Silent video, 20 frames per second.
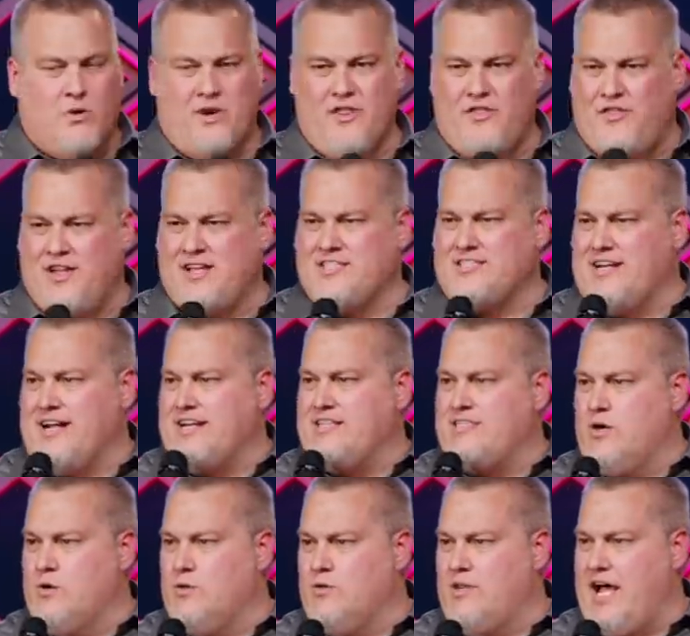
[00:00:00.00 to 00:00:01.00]
One of the things that I
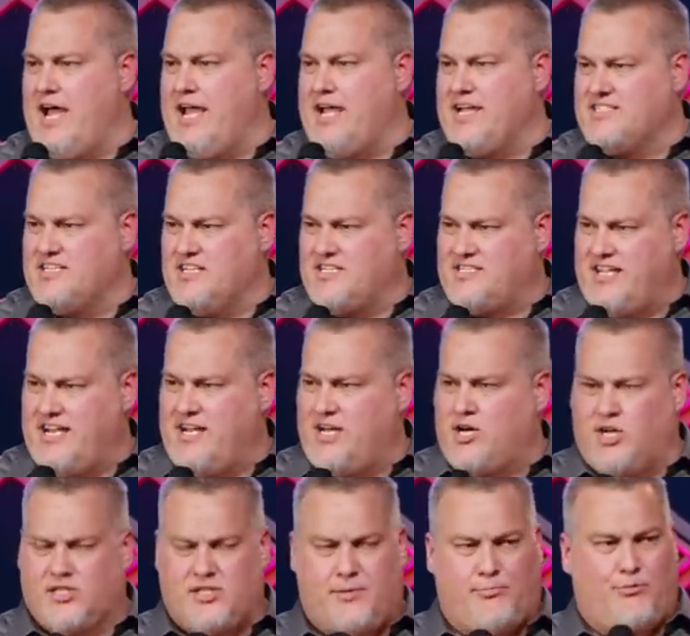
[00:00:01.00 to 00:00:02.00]
don't like is this thing
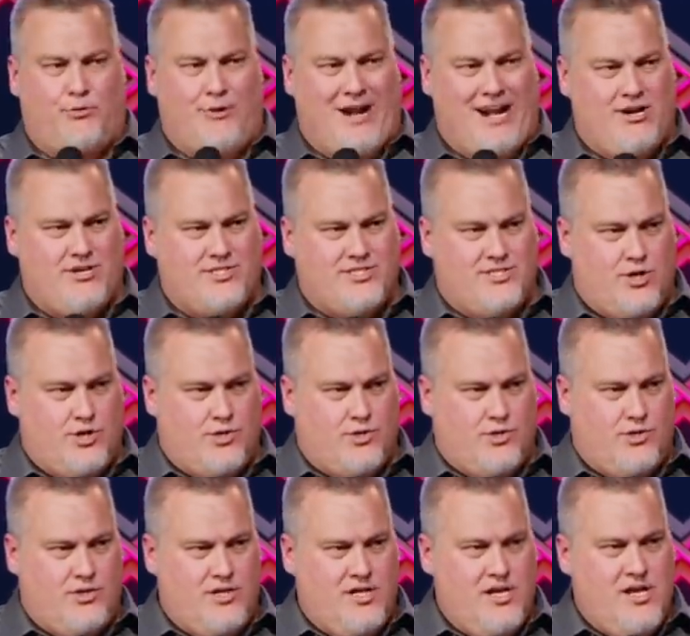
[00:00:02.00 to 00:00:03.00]
called a prayer
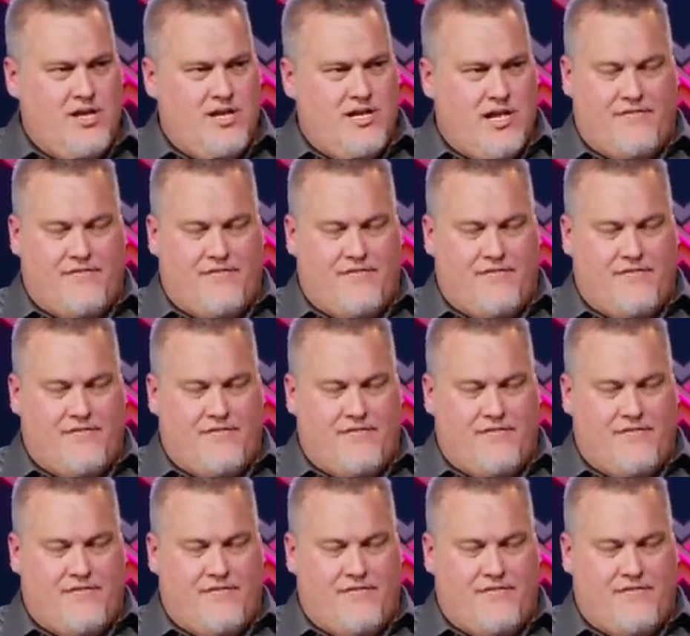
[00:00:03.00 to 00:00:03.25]
circle.